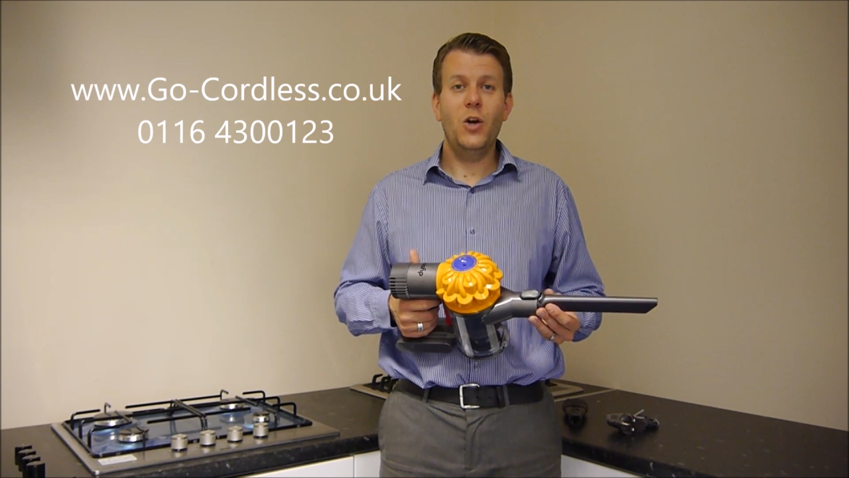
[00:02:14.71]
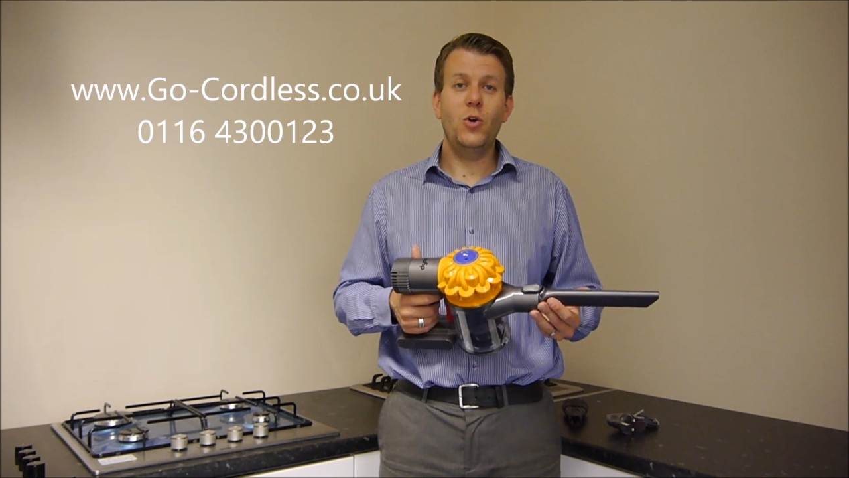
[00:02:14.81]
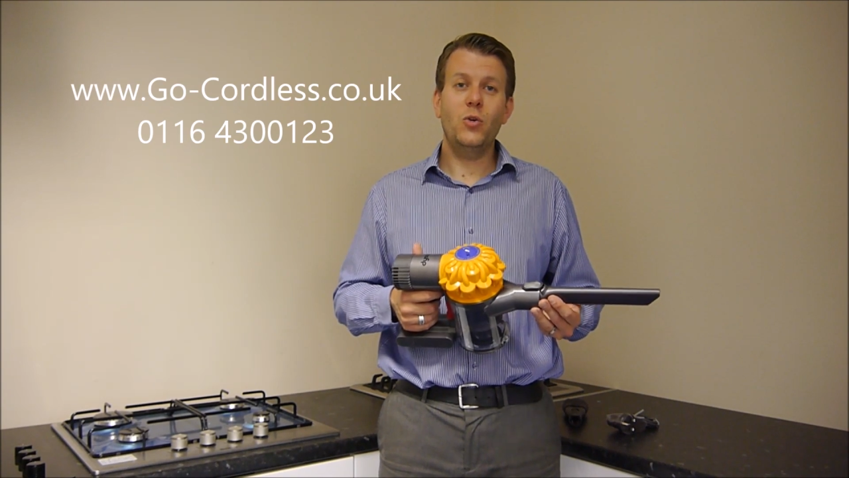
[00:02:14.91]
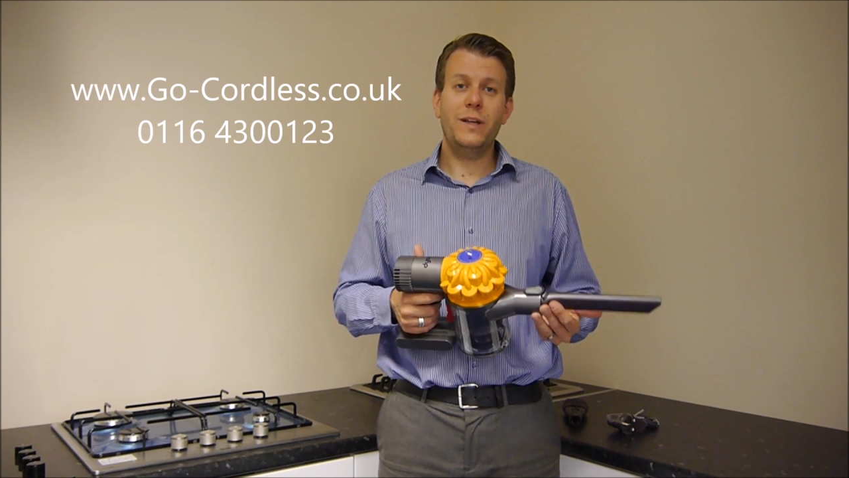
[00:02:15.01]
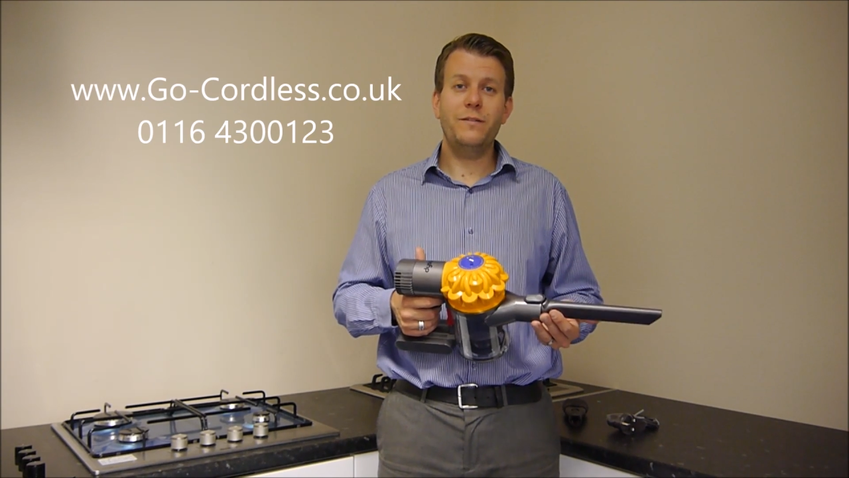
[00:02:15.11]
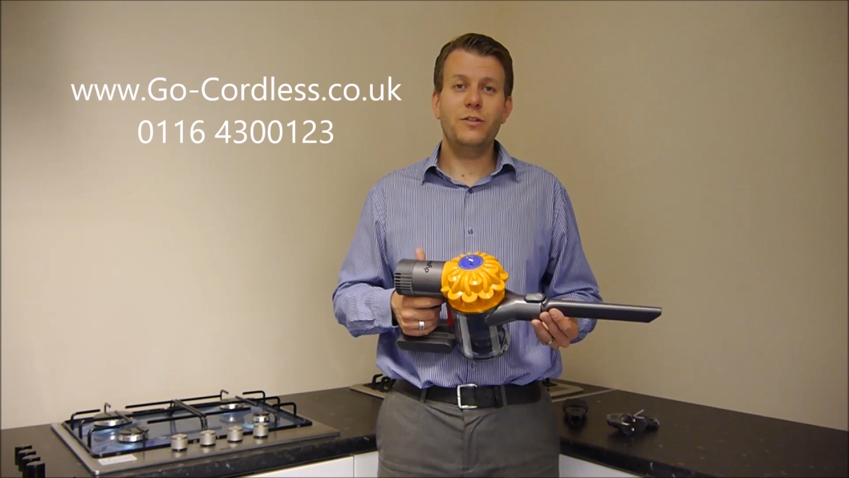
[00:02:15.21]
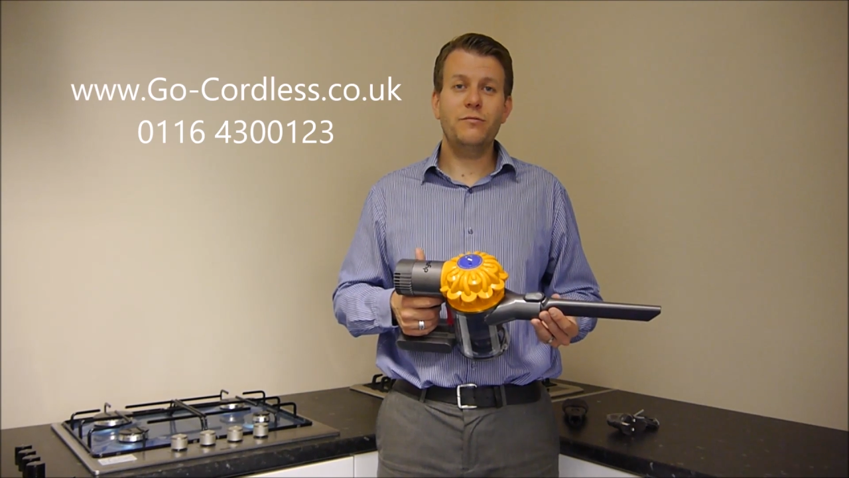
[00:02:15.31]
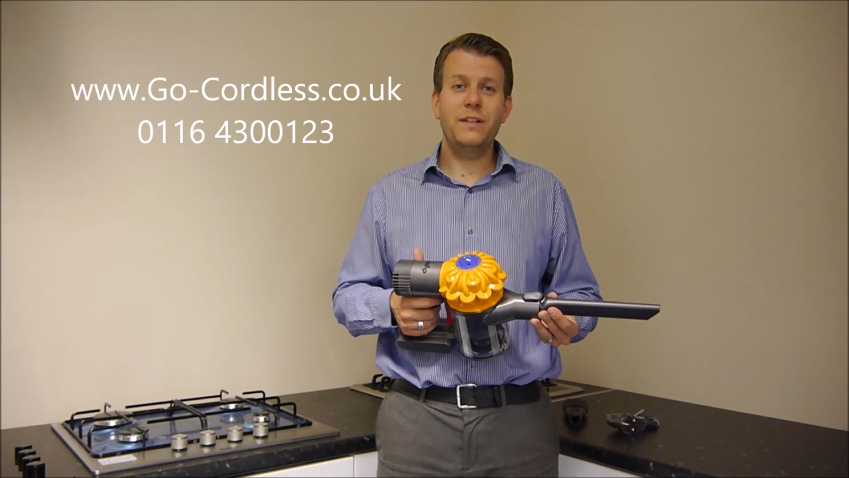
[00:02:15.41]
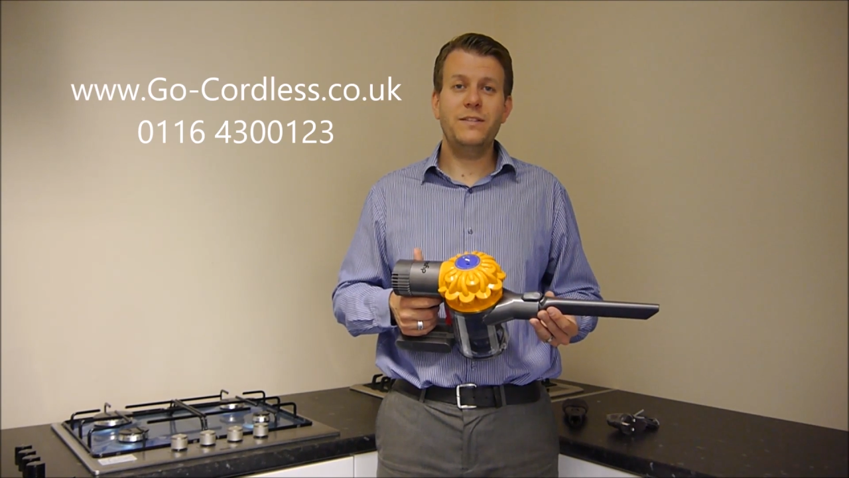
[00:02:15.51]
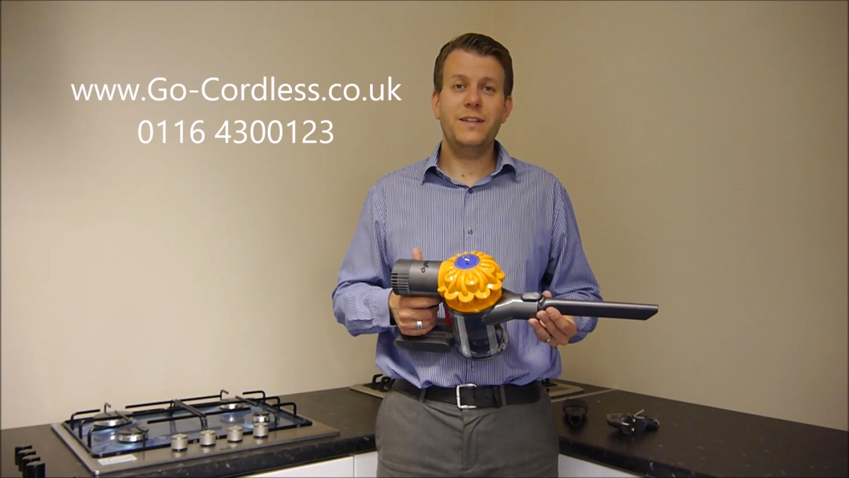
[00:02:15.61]
or give us a
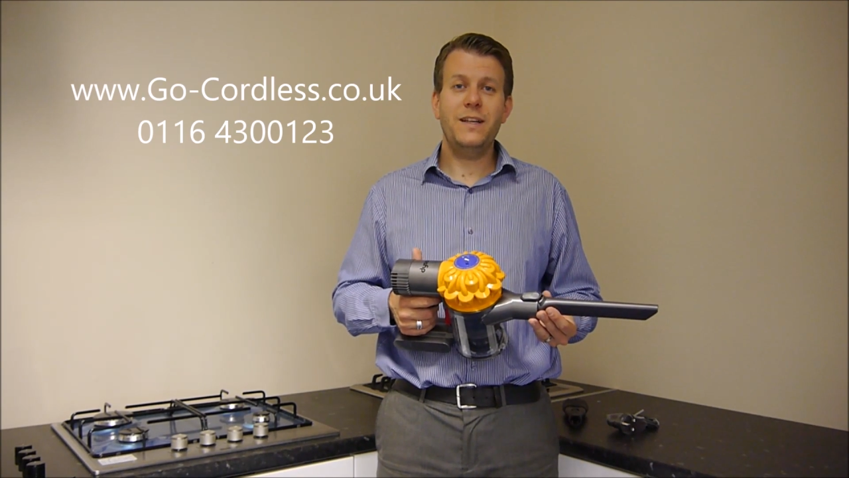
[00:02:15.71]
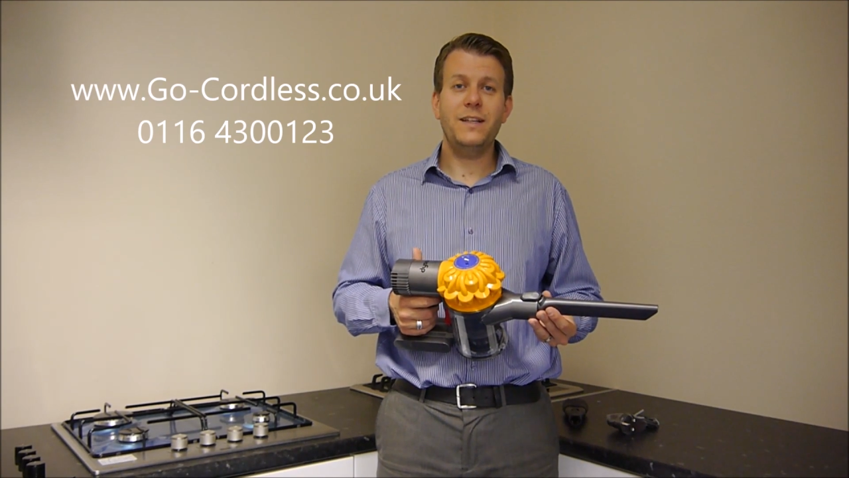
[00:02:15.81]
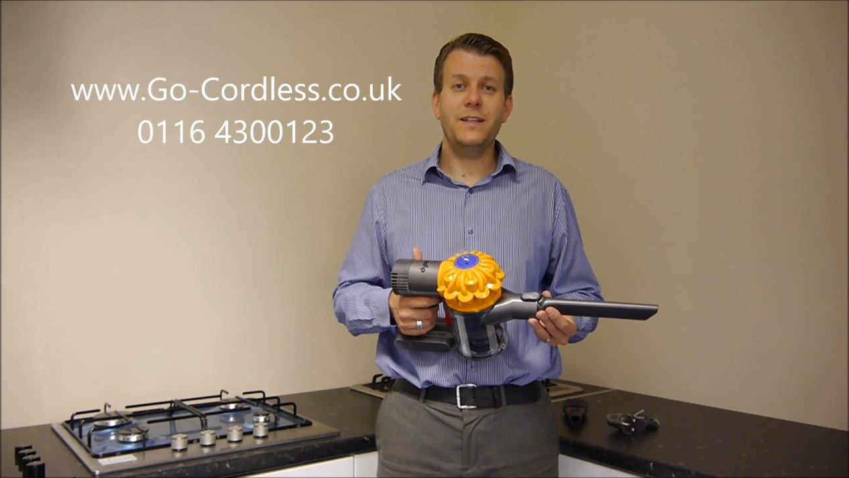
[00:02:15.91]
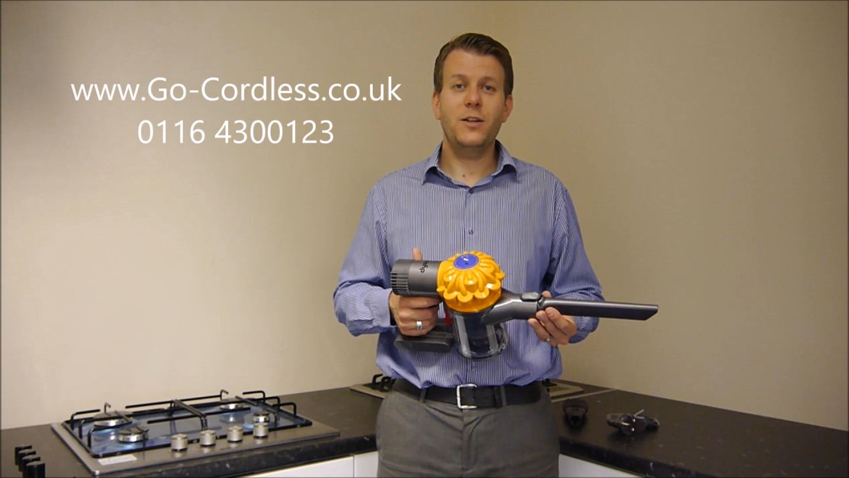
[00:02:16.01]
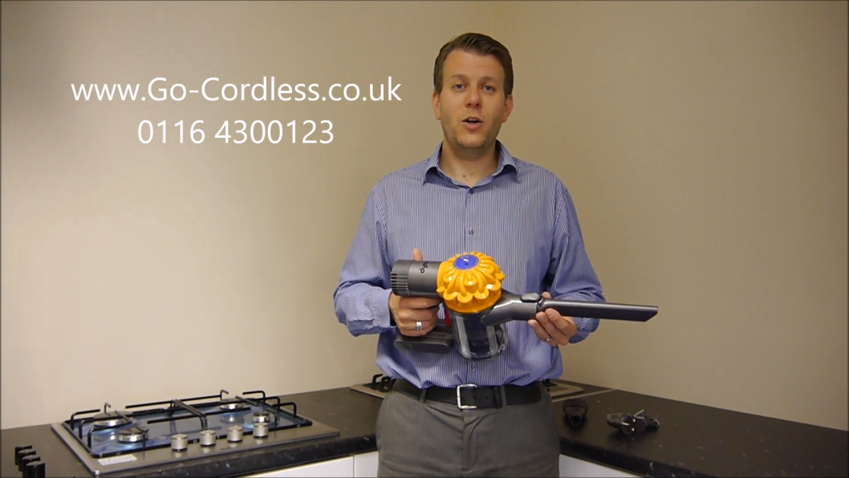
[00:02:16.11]
ring today